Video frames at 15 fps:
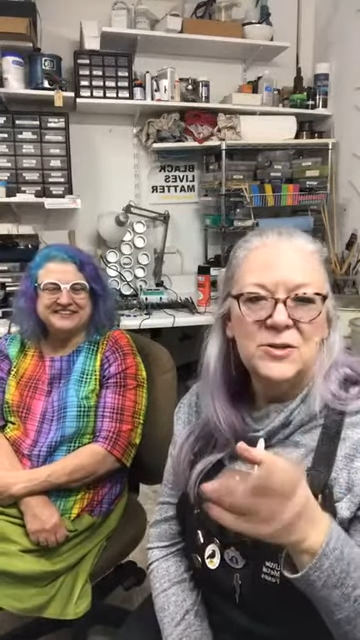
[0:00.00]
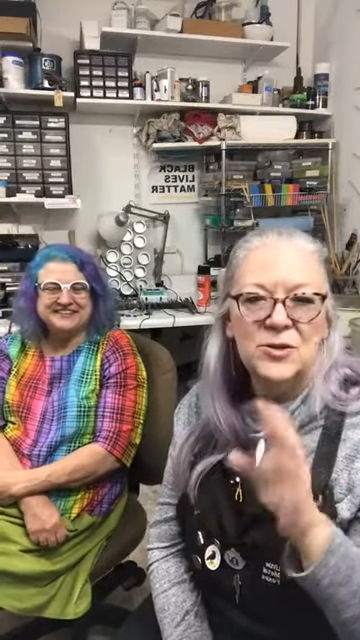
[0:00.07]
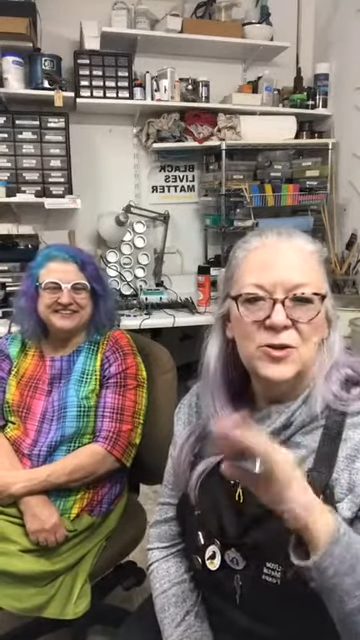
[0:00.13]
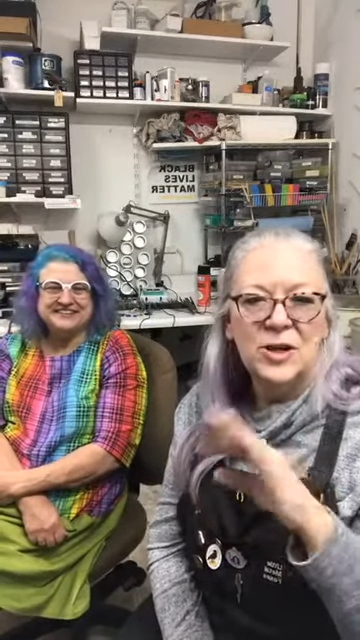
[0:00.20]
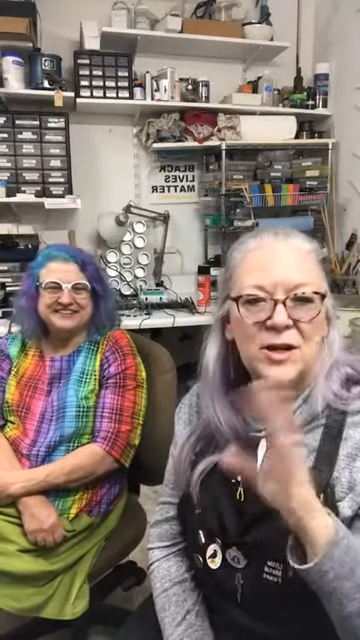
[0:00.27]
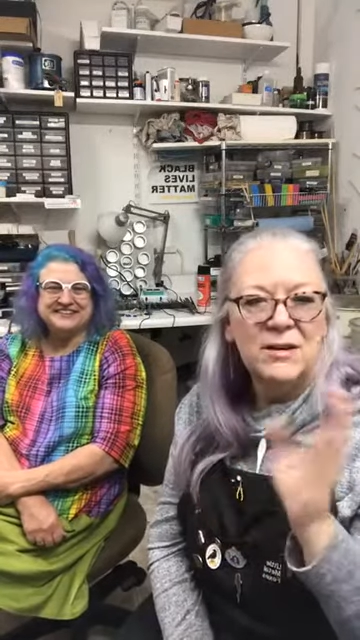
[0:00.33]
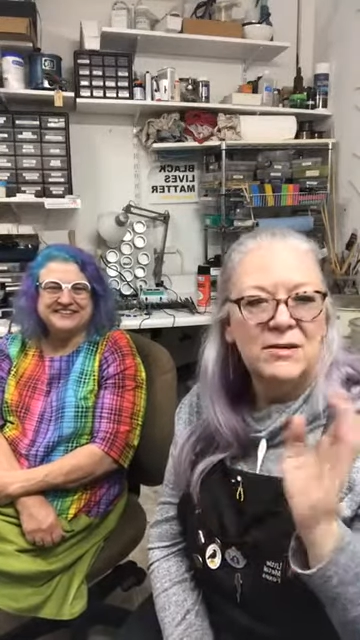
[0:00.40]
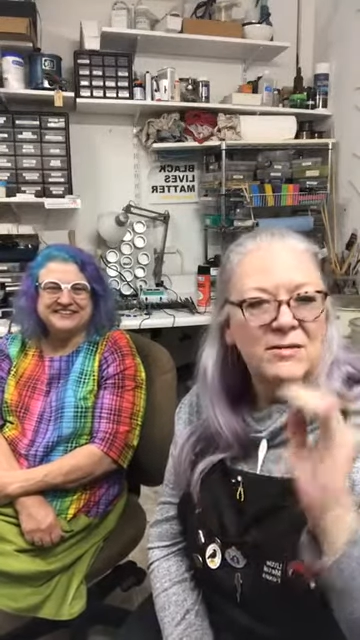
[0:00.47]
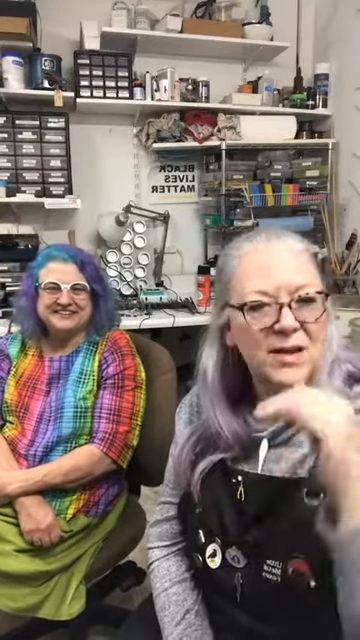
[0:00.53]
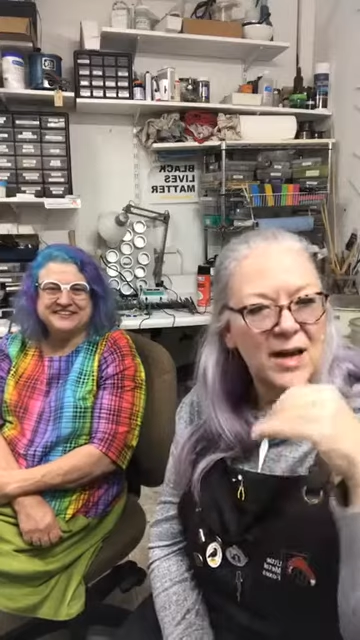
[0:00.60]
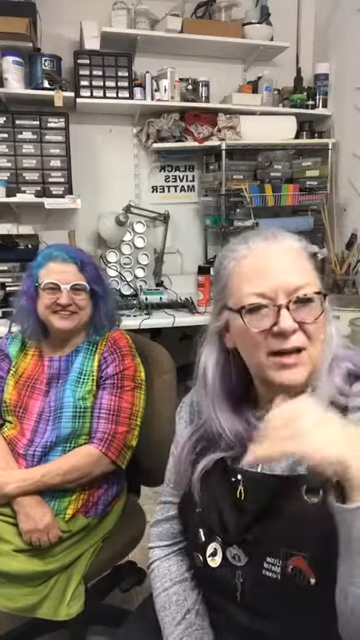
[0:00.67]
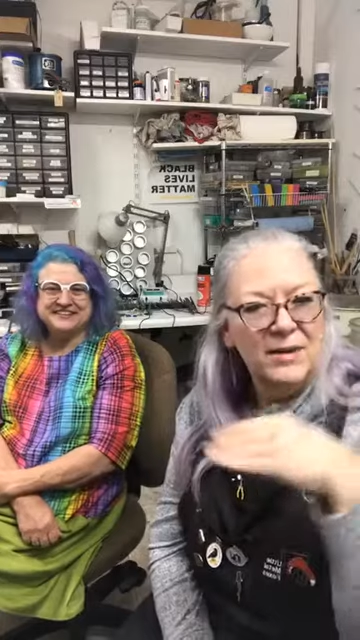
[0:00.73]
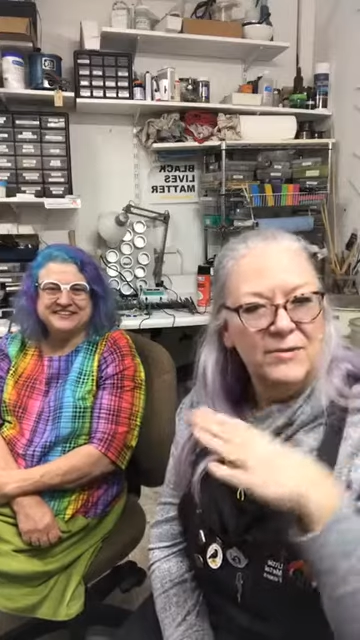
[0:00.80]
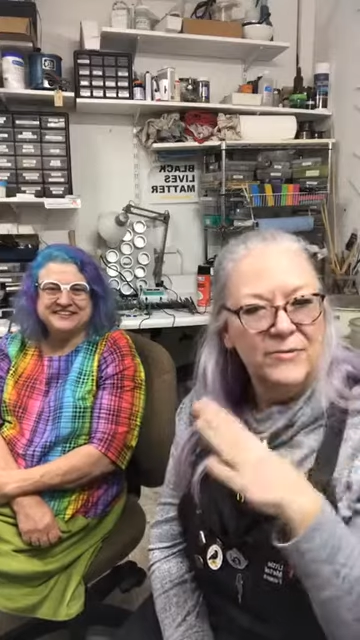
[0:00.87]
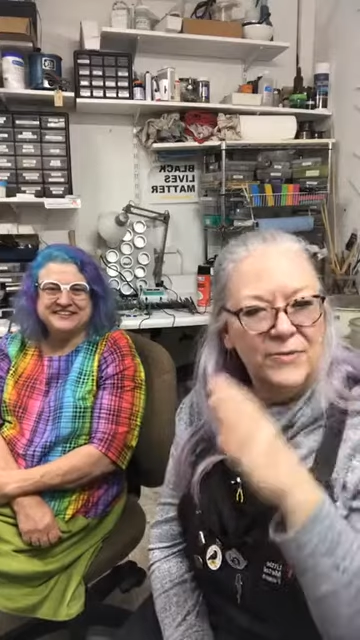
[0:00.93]
patinas are
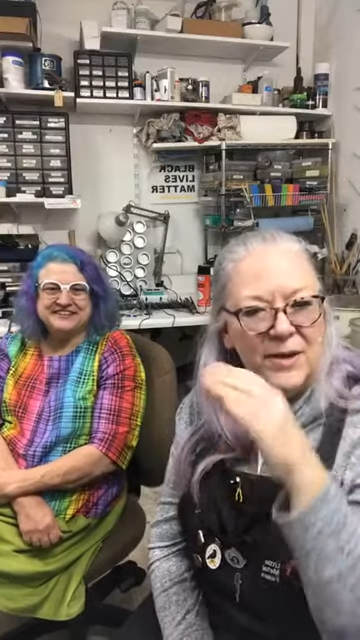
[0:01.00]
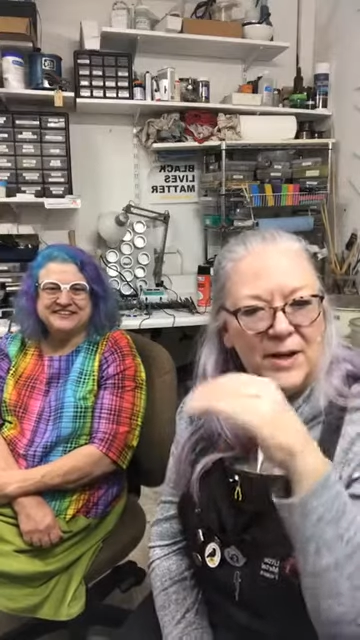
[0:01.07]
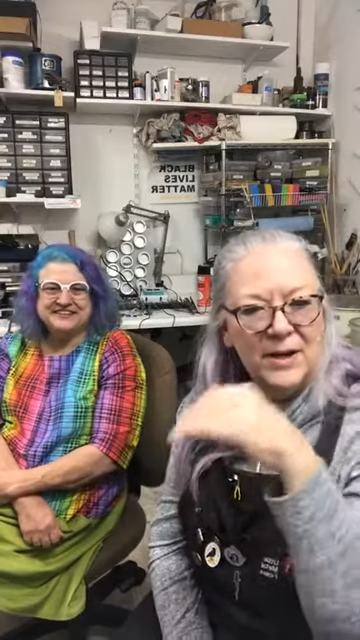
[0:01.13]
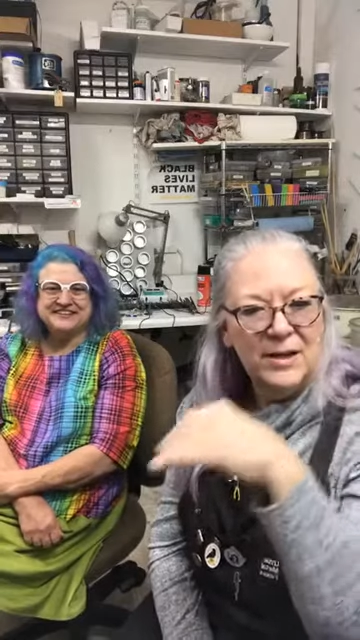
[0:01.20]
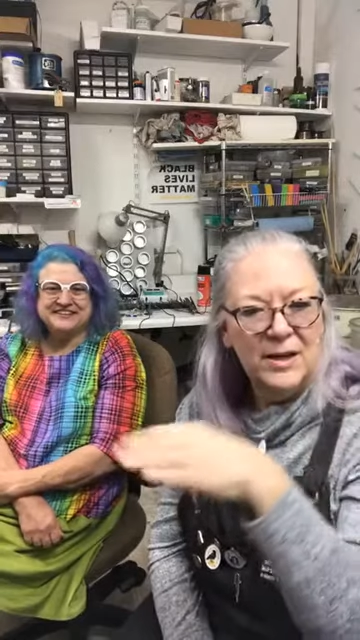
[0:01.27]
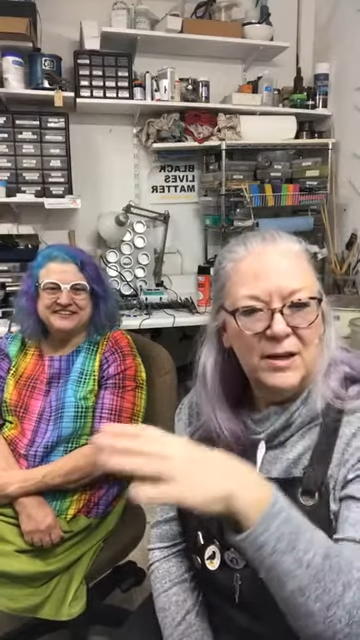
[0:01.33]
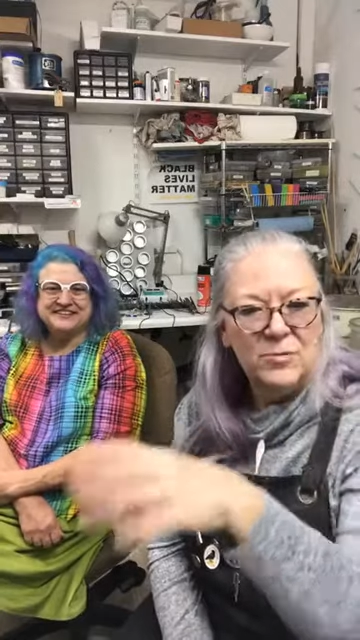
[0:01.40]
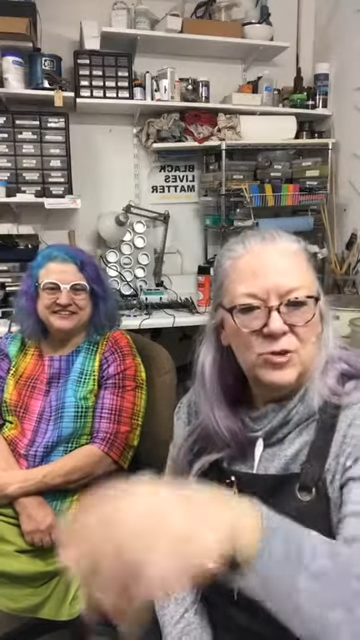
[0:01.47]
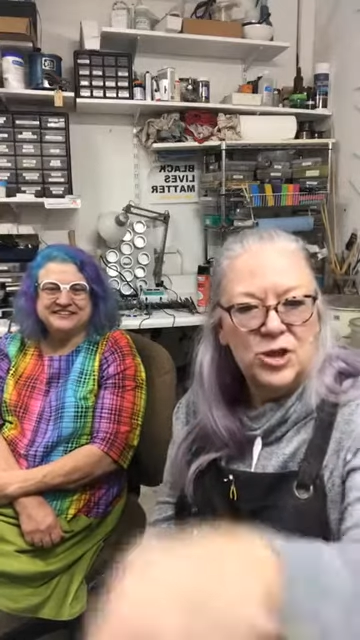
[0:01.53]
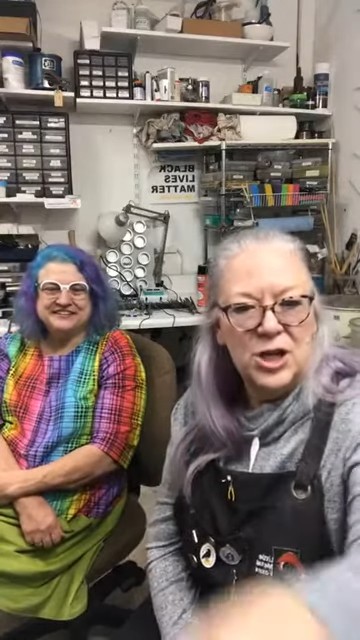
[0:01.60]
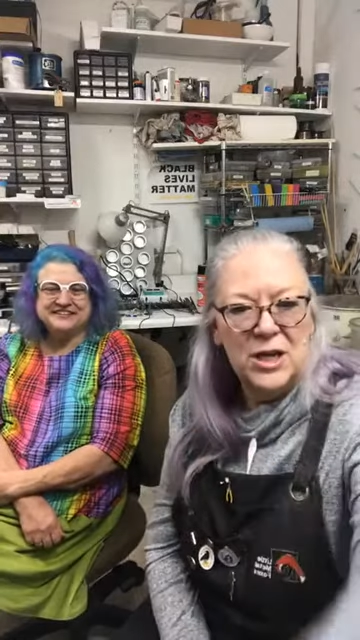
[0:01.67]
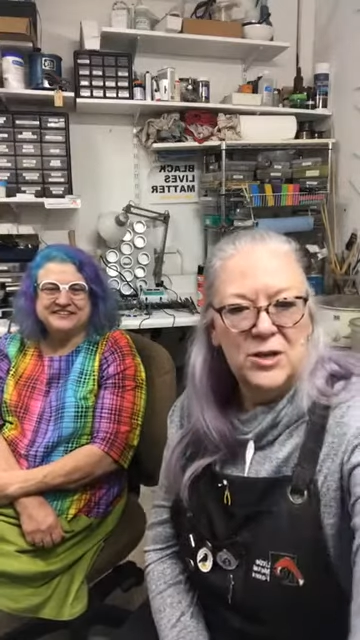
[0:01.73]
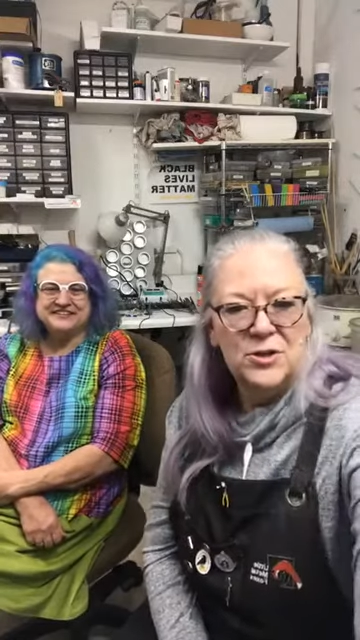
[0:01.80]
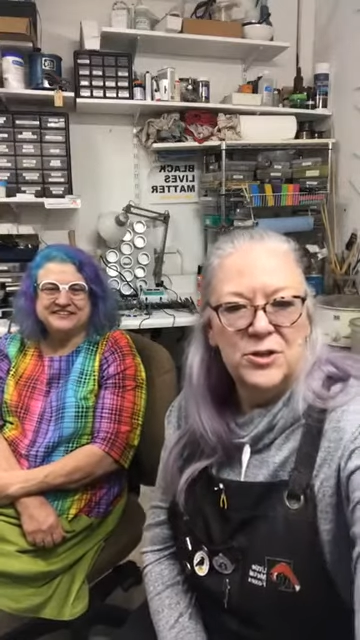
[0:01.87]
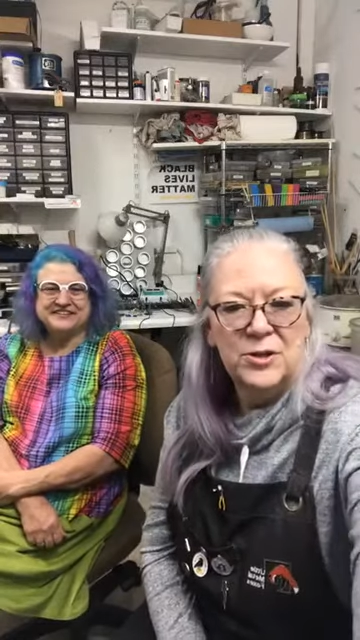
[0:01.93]
going to kind of like